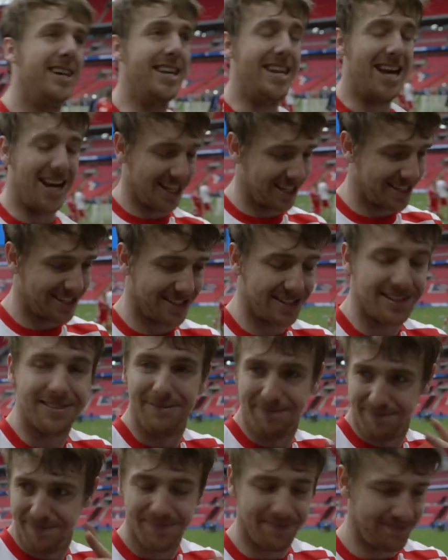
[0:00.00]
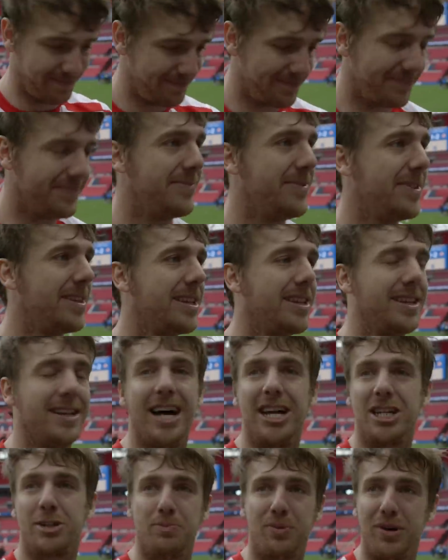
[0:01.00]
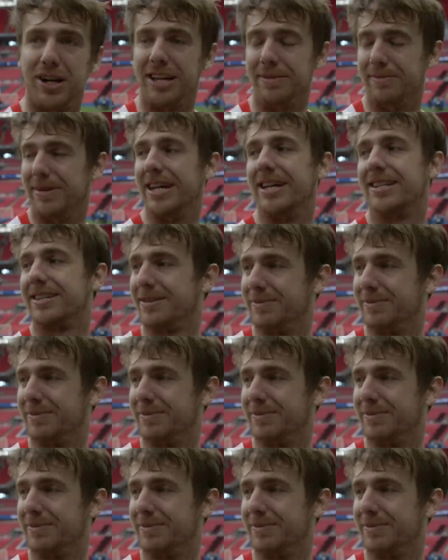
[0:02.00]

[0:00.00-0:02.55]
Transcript: That's, that's brilliant, mate.